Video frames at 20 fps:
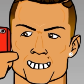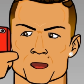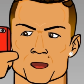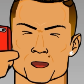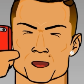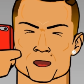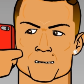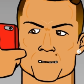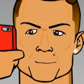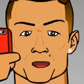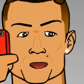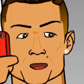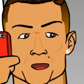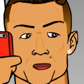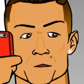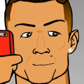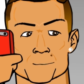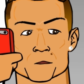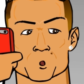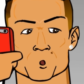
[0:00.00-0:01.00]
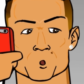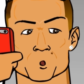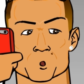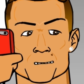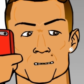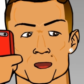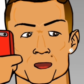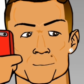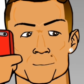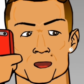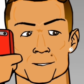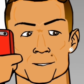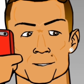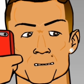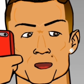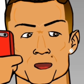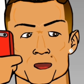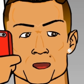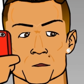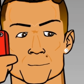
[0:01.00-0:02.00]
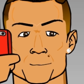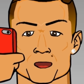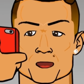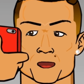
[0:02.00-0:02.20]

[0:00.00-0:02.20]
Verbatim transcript: It's bad news, I'm afraid,